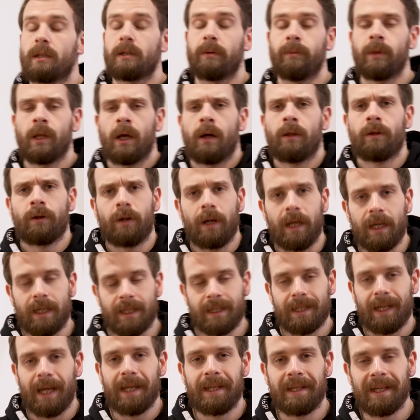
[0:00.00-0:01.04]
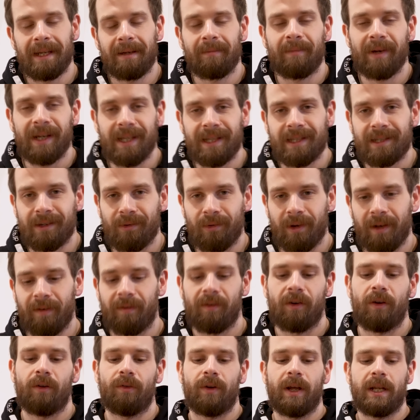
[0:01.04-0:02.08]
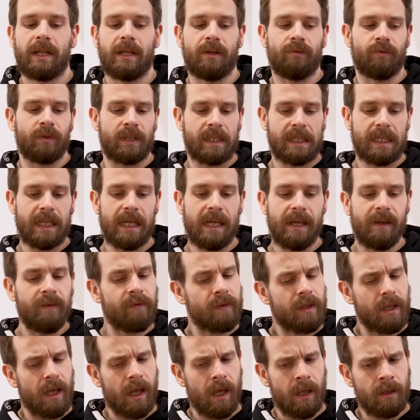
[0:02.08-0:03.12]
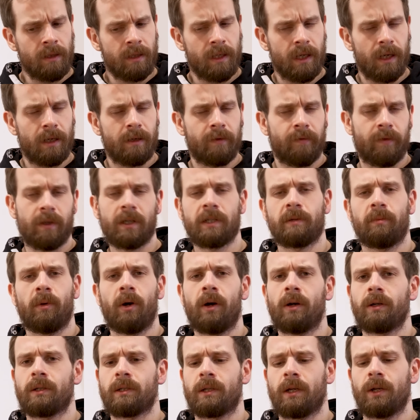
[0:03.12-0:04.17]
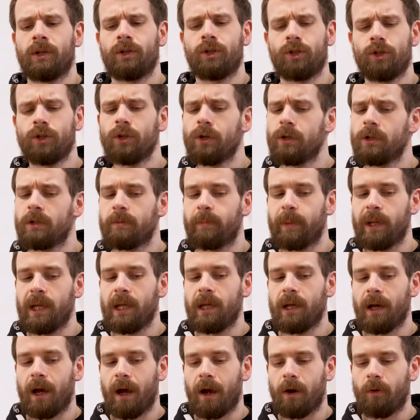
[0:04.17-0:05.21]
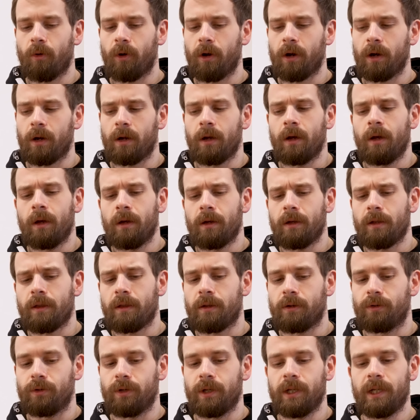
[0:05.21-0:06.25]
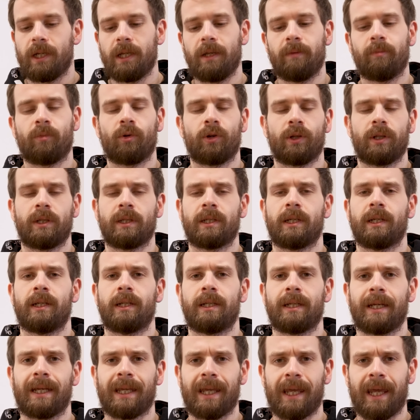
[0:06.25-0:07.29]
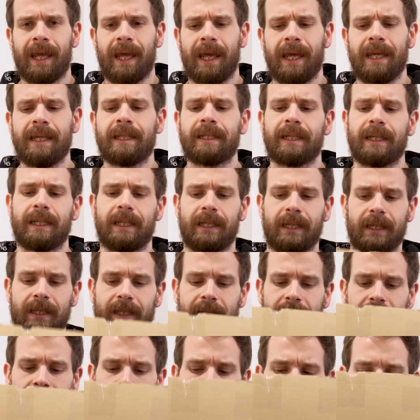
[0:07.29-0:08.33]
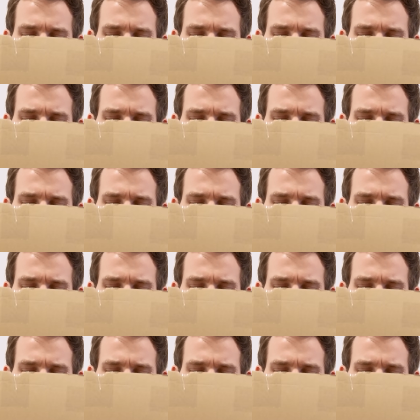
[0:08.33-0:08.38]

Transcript: Some of the other exciting bits that we have already received inside of this box should be our 3D printed cases.